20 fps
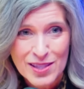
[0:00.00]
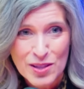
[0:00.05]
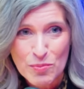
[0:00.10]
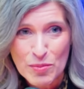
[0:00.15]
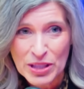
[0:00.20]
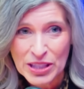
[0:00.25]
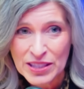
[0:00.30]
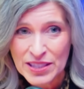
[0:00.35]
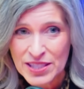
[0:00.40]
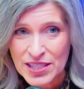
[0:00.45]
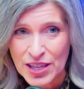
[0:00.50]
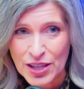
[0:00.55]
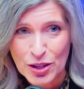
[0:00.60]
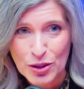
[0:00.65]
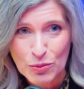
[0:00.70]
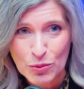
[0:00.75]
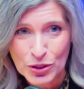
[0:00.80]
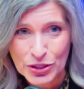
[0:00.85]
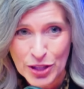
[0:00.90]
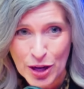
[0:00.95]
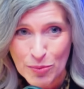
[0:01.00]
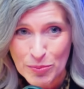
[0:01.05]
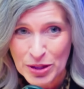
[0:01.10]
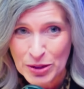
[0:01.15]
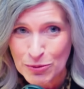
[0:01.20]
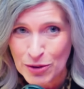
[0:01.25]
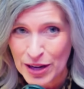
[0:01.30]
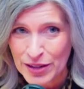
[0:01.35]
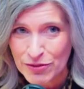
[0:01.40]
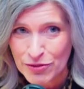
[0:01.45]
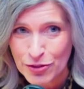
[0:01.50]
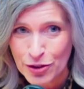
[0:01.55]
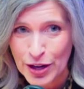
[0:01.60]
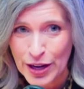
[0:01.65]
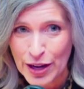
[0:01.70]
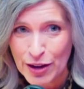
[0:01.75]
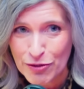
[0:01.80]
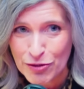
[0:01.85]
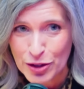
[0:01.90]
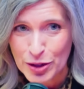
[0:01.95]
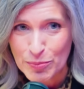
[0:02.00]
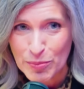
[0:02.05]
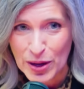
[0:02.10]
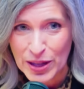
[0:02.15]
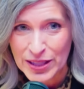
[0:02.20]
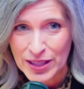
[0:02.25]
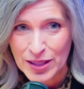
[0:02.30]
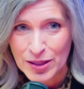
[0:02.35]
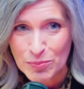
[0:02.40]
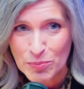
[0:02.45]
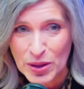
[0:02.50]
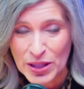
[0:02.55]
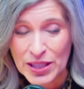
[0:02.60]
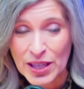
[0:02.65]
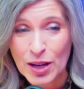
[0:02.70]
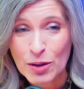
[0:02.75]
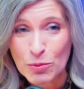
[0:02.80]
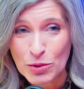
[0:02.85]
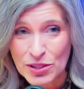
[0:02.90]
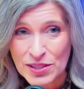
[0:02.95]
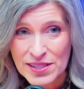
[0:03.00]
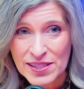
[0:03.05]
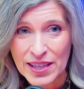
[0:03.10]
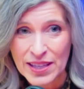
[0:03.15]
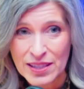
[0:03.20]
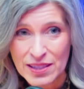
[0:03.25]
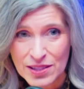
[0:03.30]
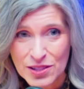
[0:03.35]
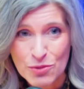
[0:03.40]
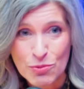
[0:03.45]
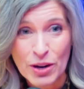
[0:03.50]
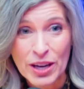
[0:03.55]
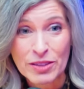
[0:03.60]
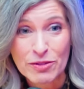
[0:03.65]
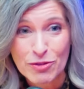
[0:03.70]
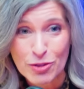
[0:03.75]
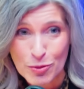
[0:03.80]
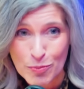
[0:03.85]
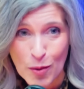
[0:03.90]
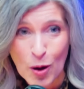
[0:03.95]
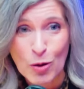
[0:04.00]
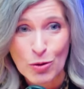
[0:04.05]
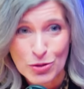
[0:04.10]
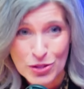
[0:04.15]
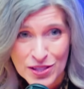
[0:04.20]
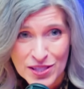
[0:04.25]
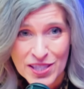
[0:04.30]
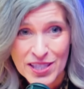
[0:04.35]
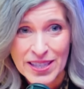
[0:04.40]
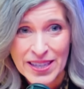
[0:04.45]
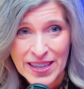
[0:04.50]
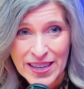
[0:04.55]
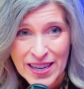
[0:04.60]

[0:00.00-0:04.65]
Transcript: The military will not be right for everybody, but I will say it's right for most.